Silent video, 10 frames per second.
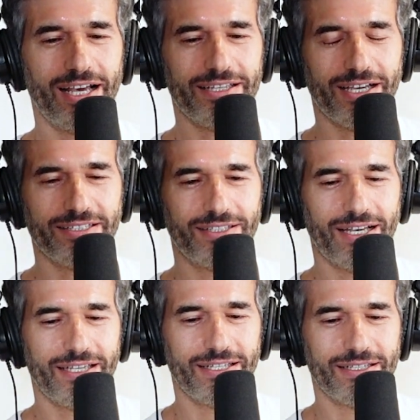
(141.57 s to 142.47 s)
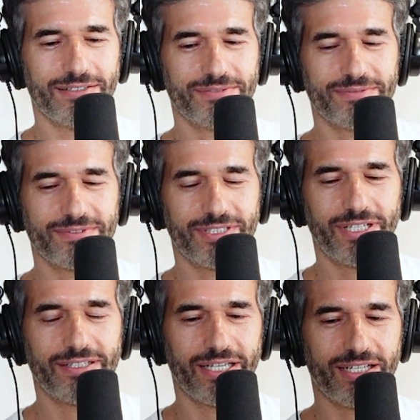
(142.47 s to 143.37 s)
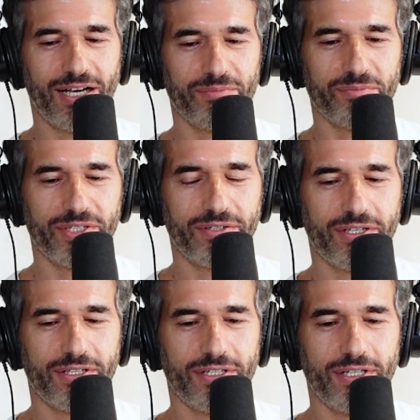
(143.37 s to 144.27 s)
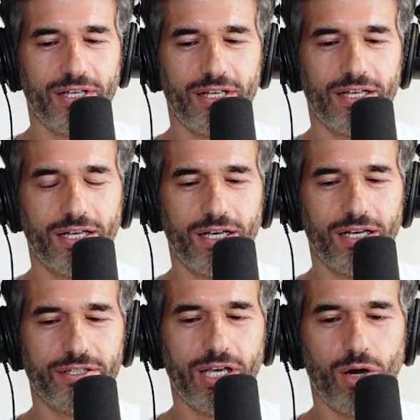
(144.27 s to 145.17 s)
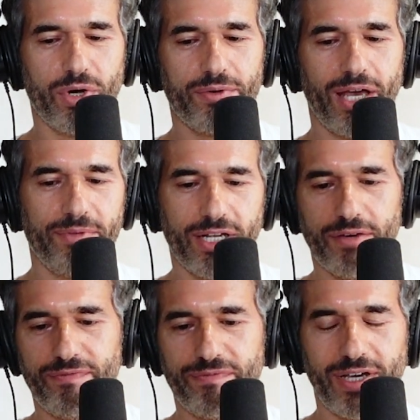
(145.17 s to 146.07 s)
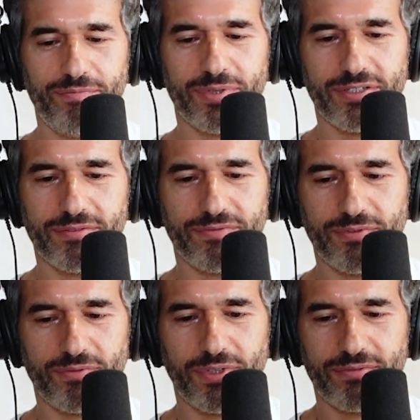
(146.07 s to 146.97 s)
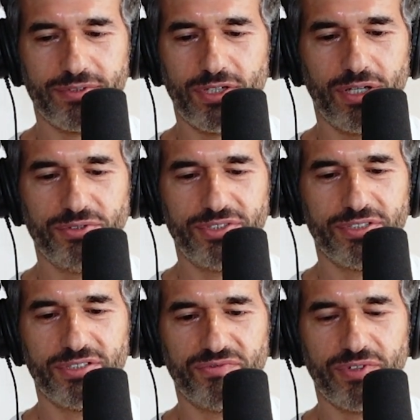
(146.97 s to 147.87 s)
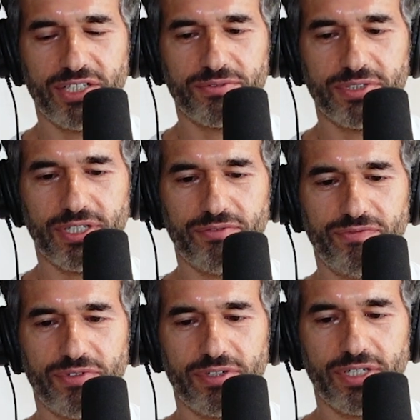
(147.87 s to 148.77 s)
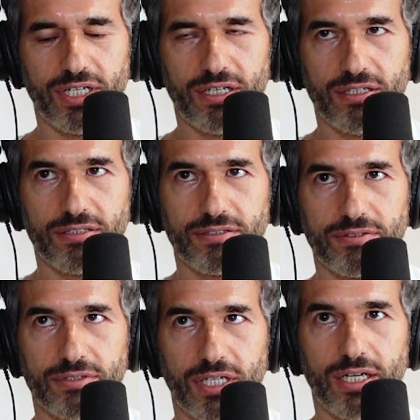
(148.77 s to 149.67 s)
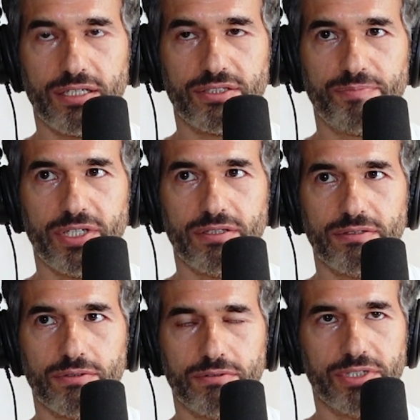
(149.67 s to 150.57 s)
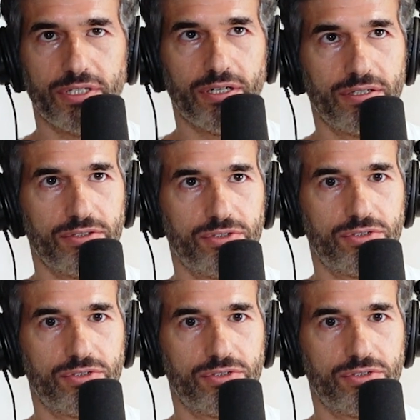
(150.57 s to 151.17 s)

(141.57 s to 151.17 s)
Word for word: I I I, uh, I take that compliment. No, we, I mean, I've I've been closest of friends with Dove for uh, God, it's been oh dear.